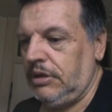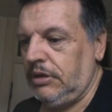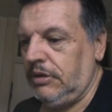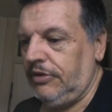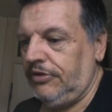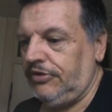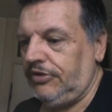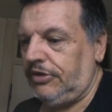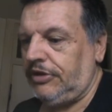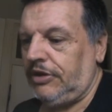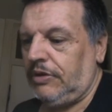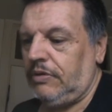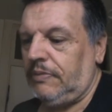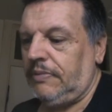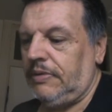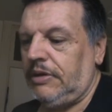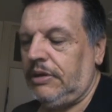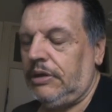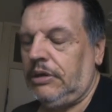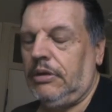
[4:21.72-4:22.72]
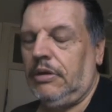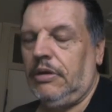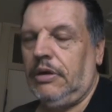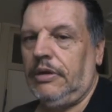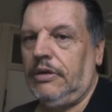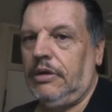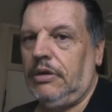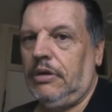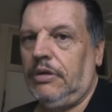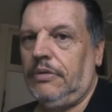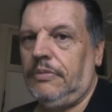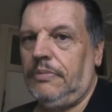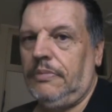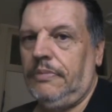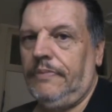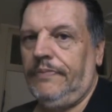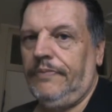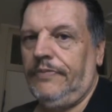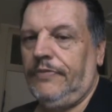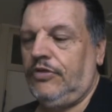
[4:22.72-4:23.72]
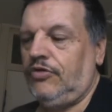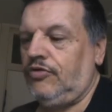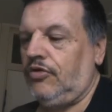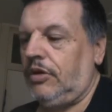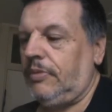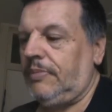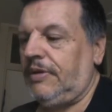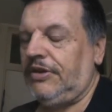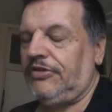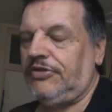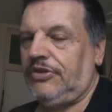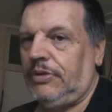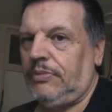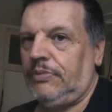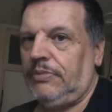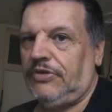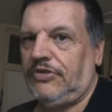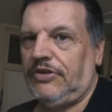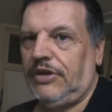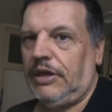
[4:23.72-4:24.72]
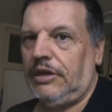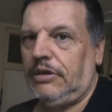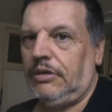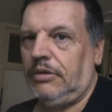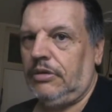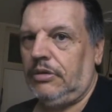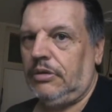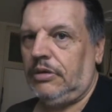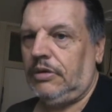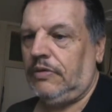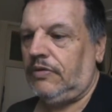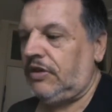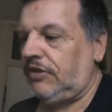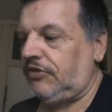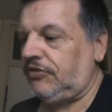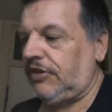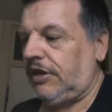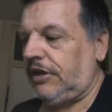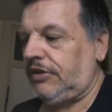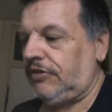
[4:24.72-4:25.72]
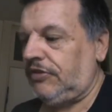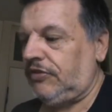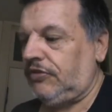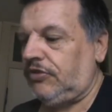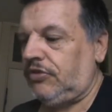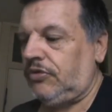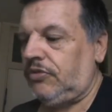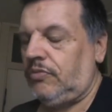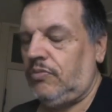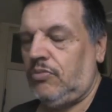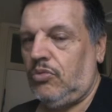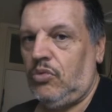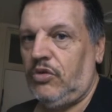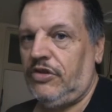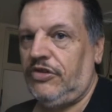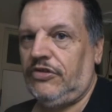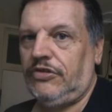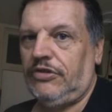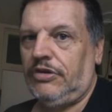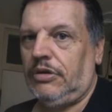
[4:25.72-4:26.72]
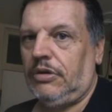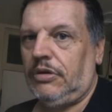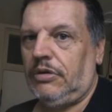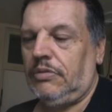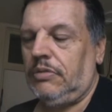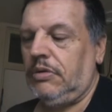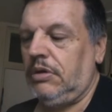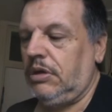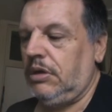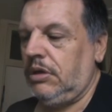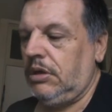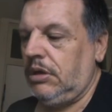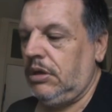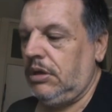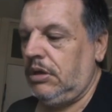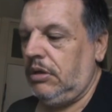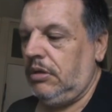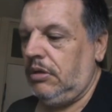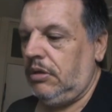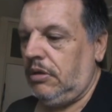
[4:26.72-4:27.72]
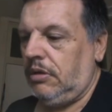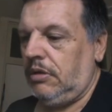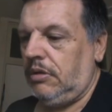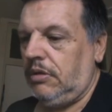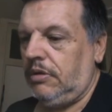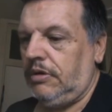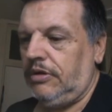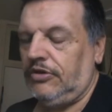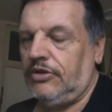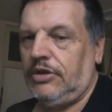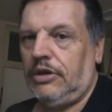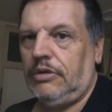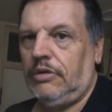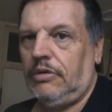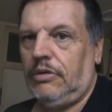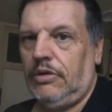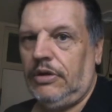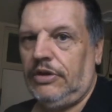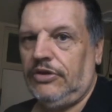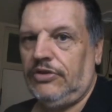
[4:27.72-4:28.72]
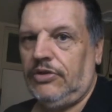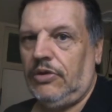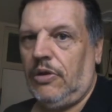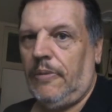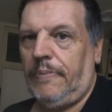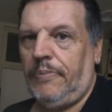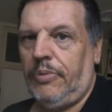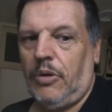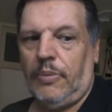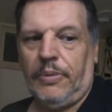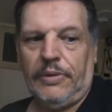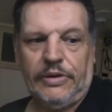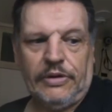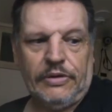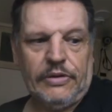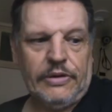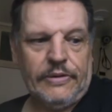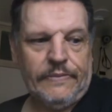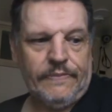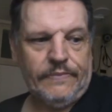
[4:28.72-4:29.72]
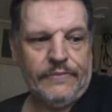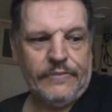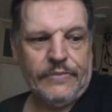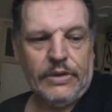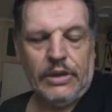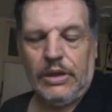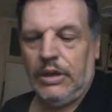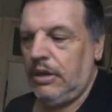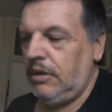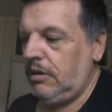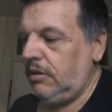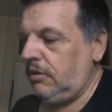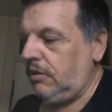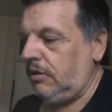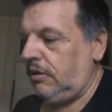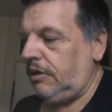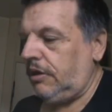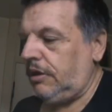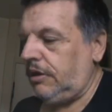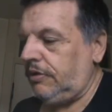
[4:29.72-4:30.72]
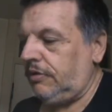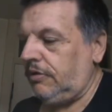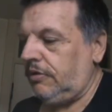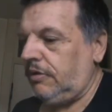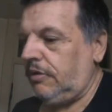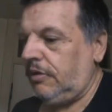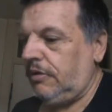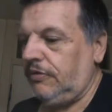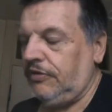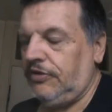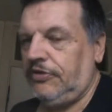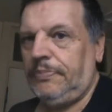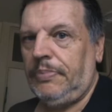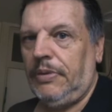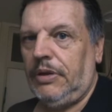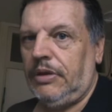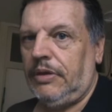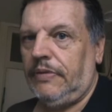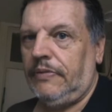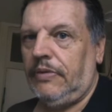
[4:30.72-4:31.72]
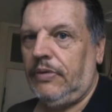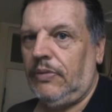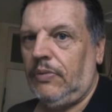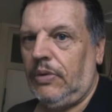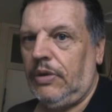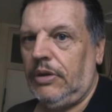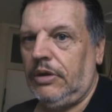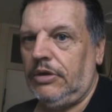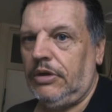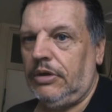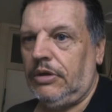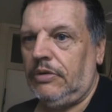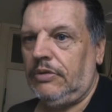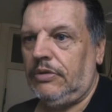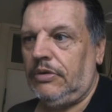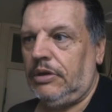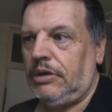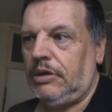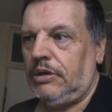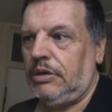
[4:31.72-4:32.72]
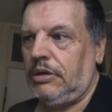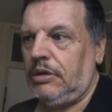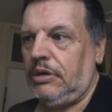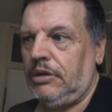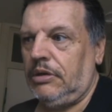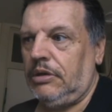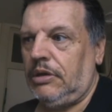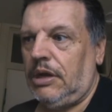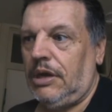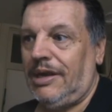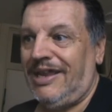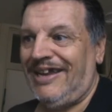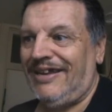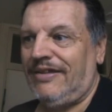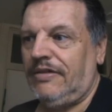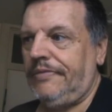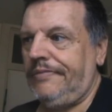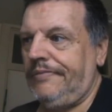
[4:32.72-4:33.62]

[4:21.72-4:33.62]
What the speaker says: So I don't want to be like, you know, trying to make something with sand, and if this sand is too moist, you know, and it's going to like start popping and spitting everywhere, you know, the lead,